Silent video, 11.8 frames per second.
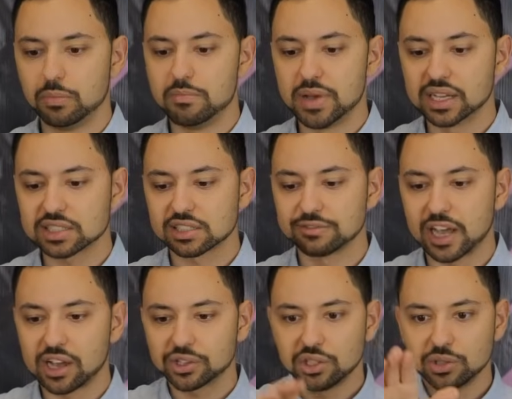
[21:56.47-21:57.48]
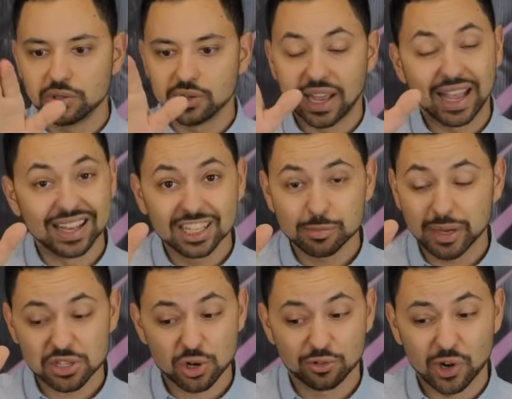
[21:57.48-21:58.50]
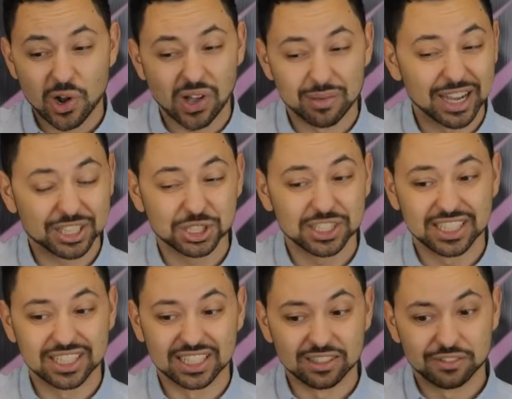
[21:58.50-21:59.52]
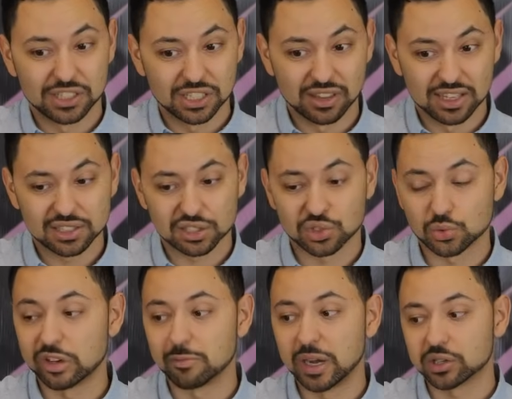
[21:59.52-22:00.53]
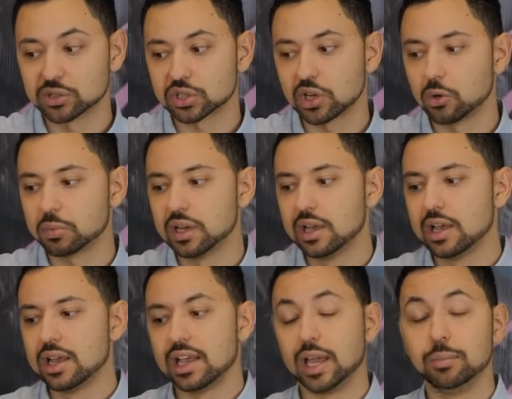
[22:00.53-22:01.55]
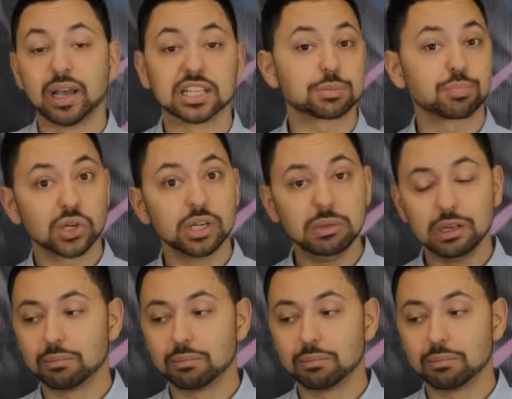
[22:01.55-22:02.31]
best value and best overall, I'm actually going to give to this Swift microscope, and best premium